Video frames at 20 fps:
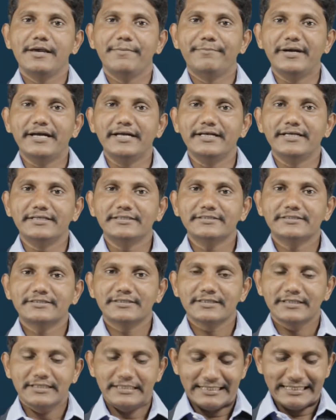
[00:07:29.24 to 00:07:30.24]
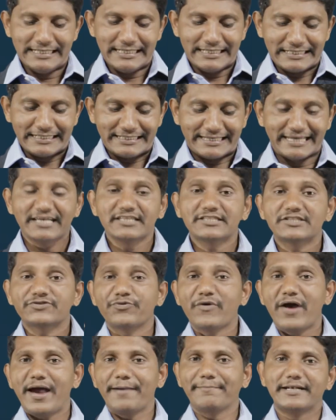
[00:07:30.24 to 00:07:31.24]
Means king's
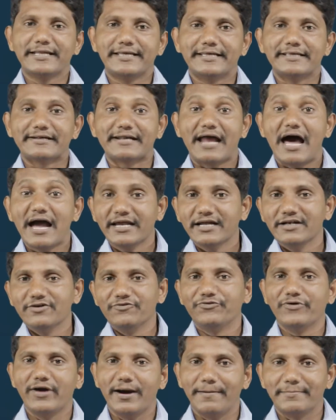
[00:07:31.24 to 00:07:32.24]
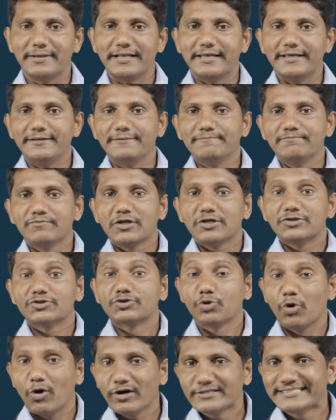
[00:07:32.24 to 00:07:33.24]
family, royal family,
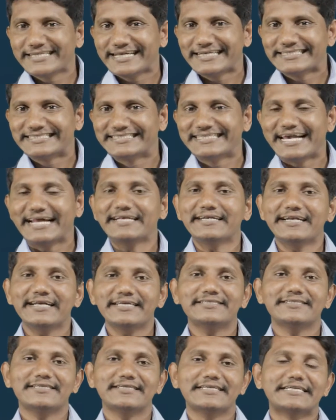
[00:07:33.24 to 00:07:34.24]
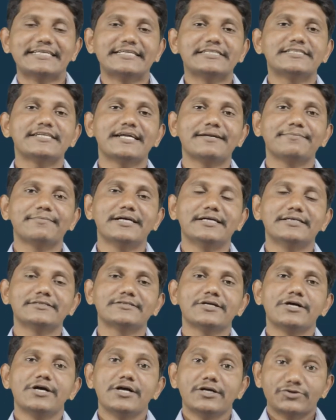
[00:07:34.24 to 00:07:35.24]
chosen generation. Christian
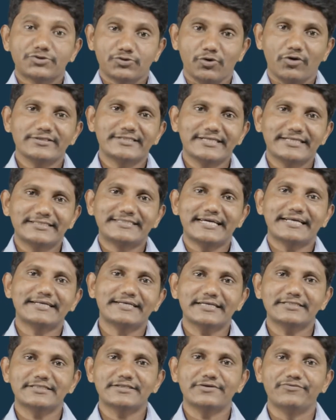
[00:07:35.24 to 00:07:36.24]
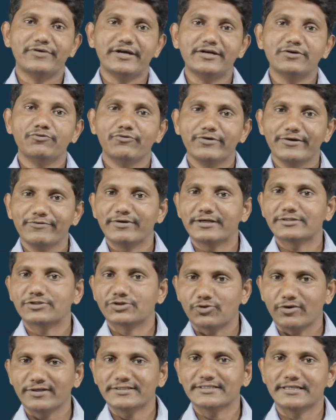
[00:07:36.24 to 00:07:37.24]
means chosen generation. When we were
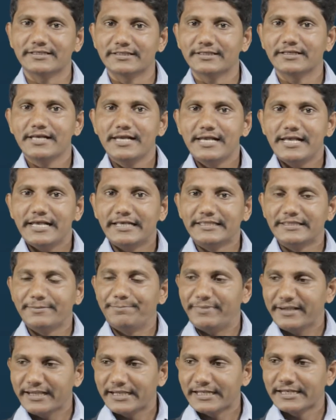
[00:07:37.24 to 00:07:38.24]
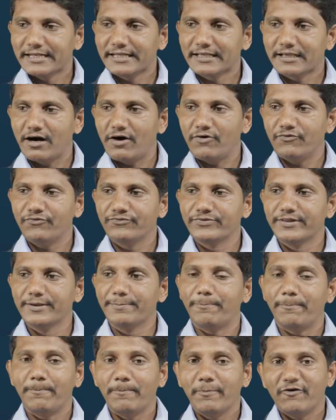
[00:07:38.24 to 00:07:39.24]
chosen in the beginning of the
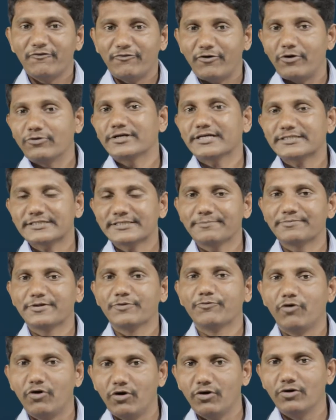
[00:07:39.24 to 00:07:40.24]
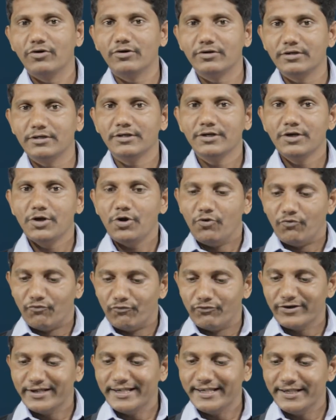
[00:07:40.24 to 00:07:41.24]
foundation of the world,
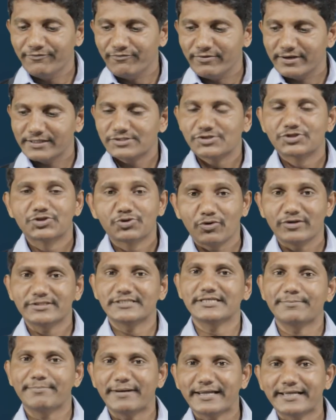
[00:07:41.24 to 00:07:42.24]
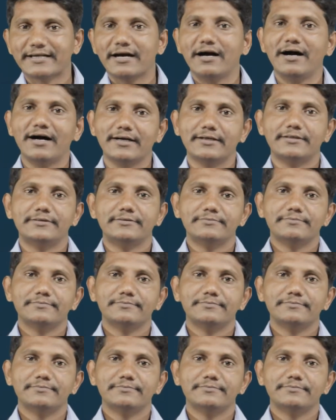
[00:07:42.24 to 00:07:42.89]
we were chosen by God.